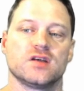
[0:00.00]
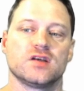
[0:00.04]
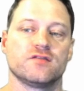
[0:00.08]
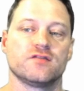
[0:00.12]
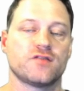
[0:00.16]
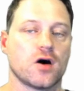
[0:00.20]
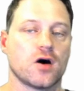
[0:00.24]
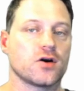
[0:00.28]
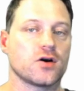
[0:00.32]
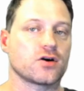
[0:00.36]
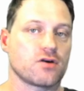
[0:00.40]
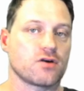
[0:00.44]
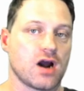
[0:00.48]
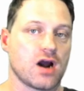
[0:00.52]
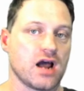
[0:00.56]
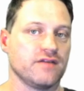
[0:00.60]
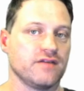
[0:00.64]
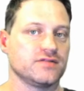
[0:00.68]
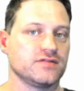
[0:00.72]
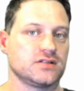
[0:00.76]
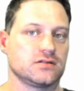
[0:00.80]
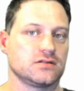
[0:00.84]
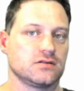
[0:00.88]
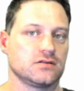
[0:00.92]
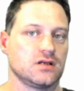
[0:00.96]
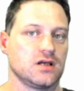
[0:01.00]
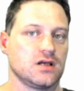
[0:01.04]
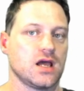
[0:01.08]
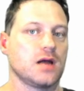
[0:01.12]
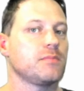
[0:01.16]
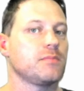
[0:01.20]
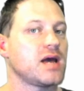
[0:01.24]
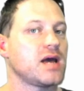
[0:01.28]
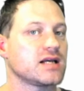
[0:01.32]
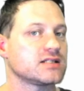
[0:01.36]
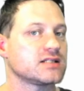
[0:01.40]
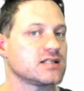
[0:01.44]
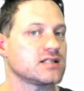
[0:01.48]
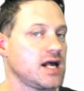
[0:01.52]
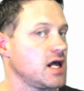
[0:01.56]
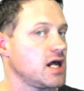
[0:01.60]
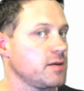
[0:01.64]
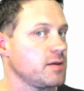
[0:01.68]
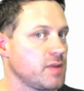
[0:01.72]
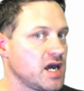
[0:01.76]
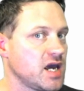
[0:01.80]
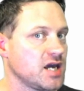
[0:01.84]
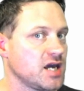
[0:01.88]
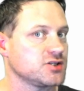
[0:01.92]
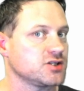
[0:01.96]
photographs and makes an
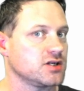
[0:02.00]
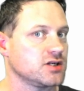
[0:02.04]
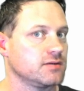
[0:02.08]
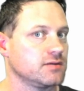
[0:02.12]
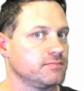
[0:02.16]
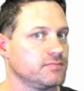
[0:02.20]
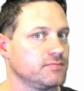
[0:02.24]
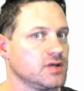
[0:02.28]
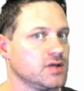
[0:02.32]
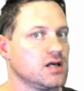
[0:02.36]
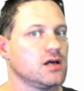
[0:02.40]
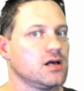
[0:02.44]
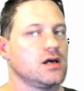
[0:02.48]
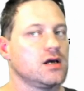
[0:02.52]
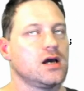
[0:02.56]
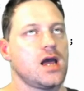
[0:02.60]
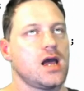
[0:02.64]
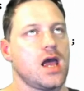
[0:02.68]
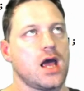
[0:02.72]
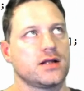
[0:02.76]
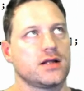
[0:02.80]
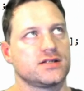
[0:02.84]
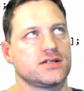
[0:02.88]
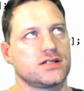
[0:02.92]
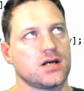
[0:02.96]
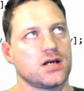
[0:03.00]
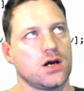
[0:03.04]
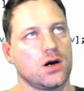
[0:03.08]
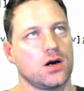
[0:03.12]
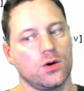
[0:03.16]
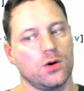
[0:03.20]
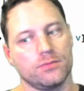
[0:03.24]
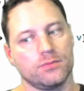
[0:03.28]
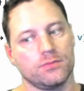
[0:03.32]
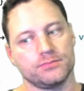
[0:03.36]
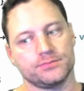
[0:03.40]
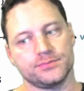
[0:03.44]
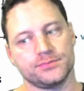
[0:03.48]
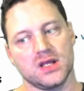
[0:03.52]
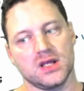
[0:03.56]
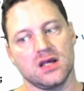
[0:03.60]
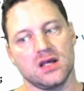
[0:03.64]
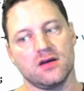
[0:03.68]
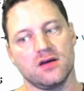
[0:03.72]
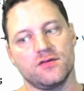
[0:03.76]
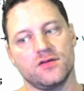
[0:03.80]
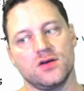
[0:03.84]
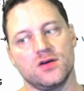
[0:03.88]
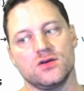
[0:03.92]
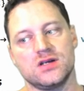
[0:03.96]
animation. And so
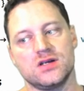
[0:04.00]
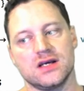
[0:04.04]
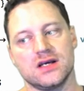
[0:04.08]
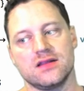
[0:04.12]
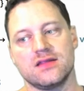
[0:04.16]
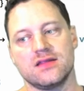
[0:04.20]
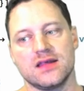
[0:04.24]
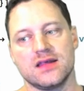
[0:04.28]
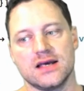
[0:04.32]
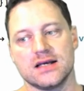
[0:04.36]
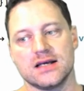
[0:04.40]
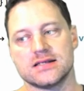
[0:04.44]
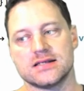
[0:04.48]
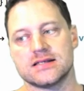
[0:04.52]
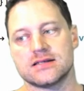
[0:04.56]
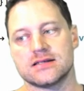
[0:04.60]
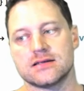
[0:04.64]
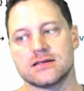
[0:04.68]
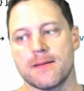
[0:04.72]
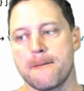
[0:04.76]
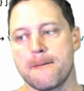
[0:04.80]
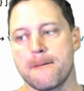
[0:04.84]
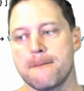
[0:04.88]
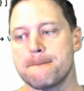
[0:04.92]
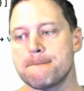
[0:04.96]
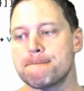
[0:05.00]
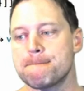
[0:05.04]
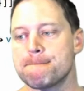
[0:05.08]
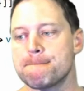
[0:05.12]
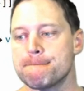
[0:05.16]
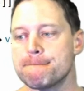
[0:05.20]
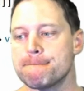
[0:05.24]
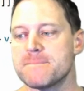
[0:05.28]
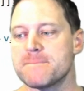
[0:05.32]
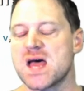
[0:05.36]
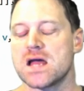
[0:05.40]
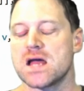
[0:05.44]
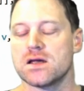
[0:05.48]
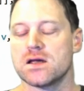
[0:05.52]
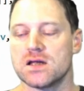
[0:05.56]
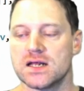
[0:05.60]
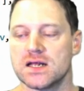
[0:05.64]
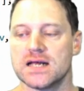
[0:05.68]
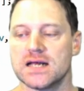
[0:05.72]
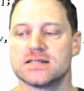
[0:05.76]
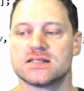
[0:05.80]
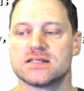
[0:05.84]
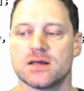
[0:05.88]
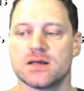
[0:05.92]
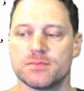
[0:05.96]
if you did this, you
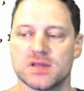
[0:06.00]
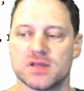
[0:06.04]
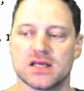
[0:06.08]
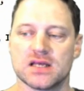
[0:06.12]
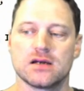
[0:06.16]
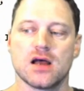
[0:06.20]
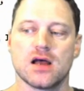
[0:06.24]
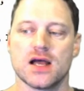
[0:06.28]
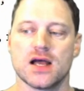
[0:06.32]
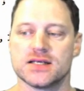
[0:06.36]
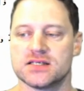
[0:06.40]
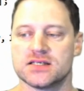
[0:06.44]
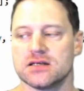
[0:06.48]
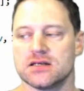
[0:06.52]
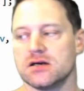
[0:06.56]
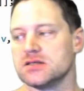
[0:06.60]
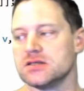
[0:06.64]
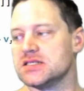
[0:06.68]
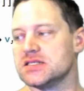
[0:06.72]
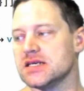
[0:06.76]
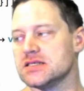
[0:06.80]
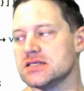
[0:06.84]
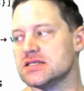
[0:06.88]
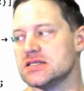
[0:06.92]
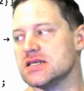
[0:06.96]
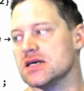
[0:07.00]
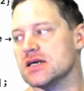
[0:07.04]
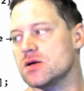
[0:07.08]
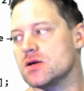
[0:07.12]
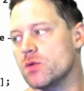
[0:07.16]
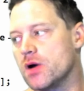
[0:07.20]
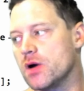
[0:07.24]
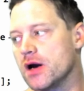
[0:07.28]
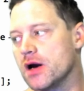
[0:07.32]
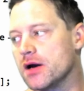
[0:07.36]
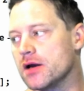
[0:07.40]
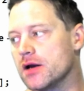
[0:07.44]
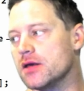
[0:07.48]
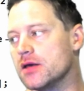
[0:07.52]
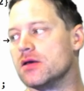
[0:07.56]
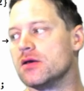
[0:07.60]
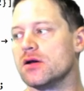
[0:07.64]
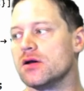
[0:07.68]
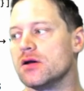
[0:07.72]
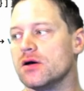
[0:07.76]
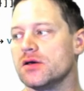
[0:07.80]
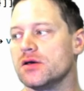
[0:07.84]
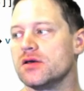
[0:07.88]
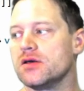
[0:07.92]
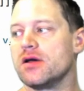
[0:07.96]
get something nice and artistic where, you
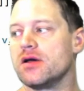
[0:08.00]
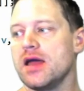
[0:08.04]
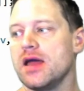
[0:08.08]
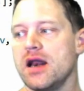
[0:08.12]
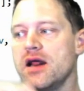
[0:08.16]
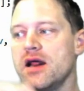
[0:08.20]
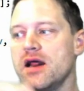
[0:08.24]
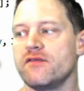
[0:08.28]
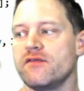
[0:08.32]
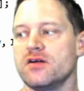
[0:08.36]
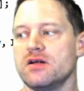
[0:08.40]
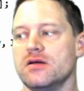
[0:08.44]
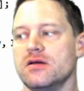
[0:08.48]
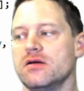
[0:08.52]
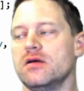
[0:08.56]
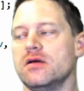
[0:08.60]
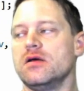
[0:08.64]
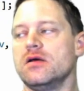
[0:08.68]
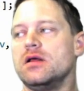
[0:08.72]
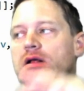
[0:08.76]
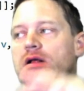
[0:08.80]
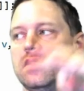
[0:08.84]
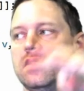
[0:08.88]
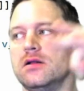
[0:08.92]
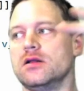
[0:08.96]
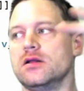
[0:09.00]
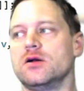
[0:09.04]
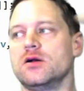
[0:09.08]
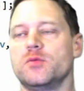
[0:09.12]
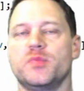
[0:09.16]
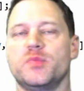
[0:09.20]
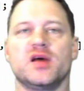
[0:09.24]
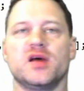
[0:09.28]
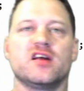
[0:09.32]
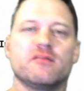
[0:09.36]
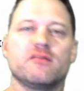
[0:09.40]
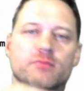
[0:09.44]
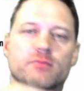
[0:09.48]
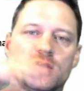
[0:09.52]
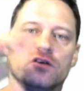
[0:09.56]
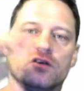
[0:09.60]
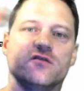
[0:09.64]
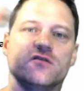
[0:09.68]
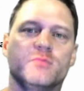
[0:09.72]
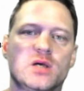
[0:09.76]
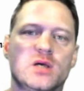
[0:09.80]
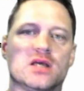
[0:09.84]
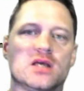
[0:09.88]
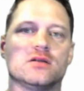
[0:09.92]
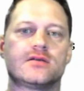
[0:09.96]
know, you get every little bit of
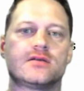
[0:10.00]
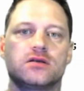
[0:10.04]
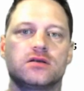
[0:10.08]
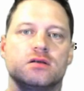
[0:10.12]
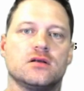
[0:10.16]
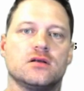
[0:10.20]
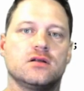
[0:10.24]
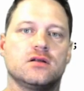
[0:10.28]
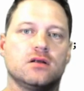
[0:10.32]
movement.